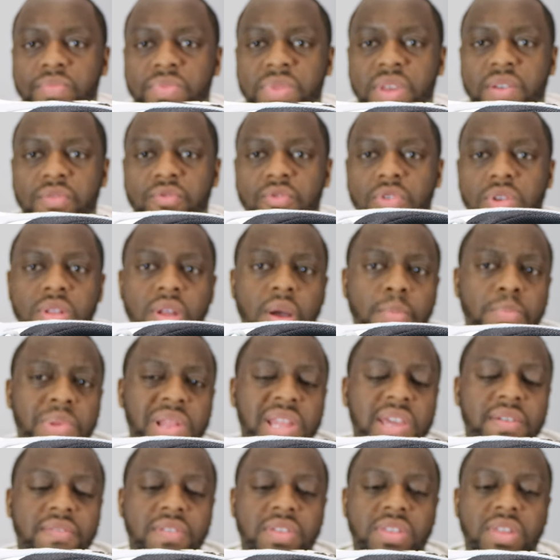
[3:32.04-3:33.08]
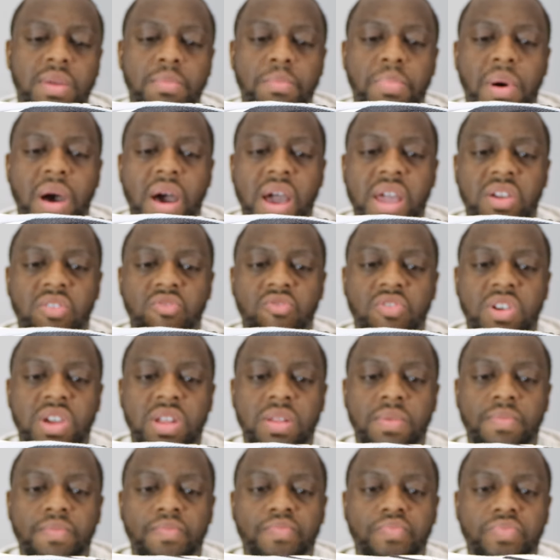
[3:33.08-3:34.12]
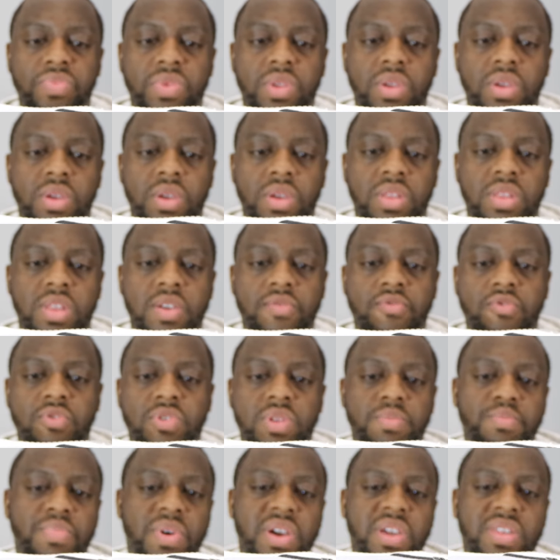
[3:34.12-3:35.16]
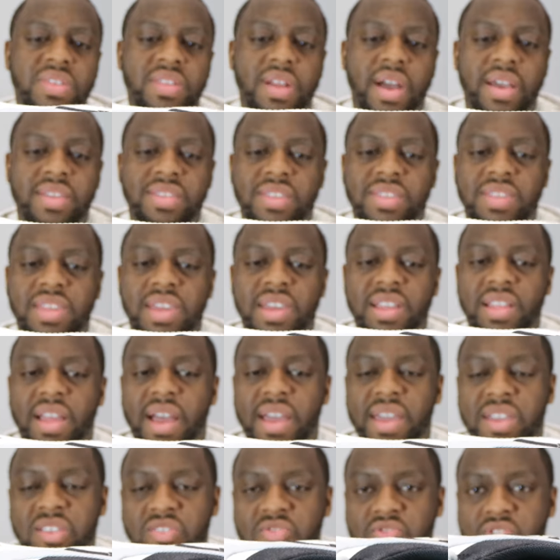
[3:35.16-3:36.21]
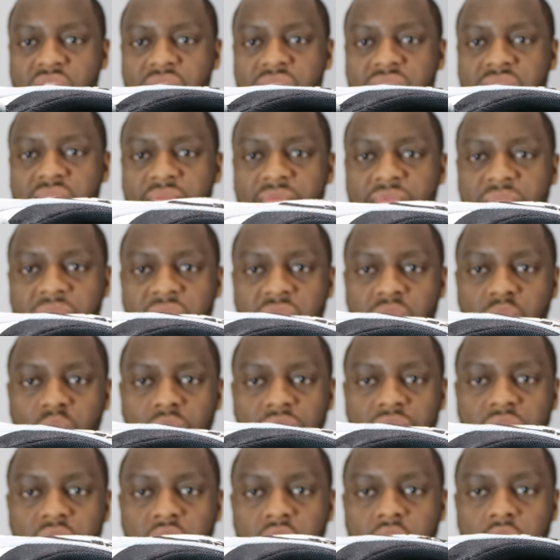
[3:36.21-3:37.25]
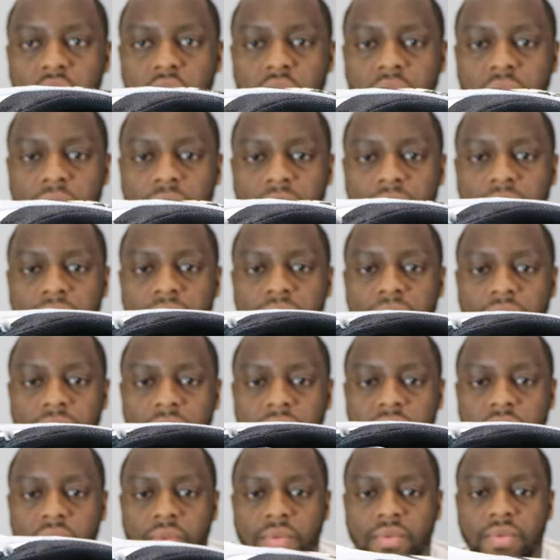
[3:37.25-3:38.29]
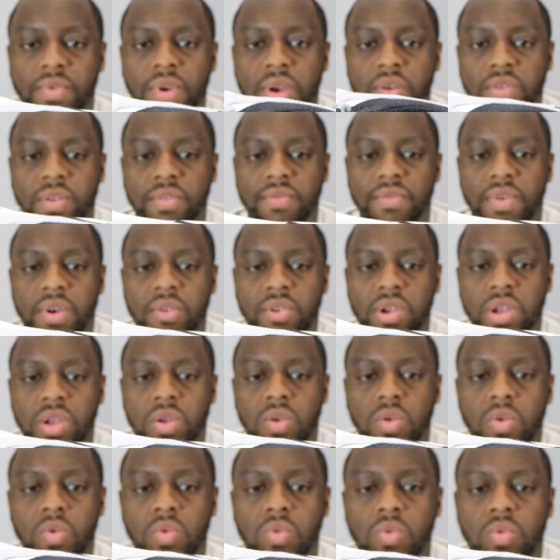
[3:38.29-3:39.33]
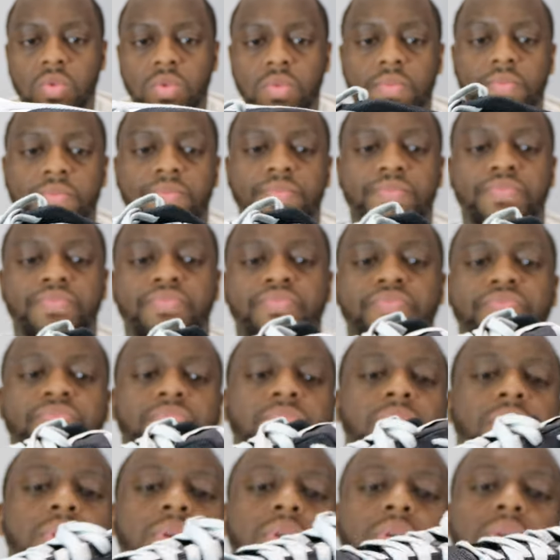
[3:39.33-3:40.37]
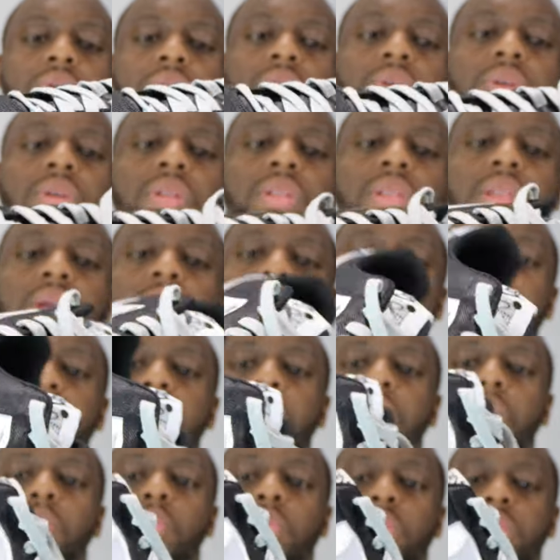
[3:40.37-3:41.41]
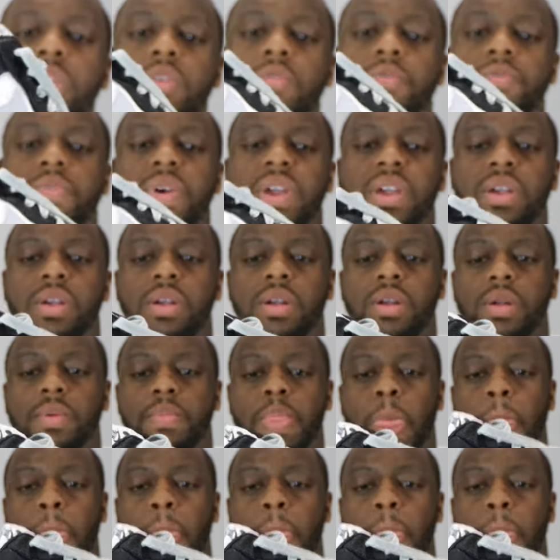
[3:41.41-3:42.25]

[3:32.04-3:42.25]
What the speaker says: I believe it's in pine green. Different, but it's nice to see like interesting things with the shoe. Very, very cool. Let me know what you think.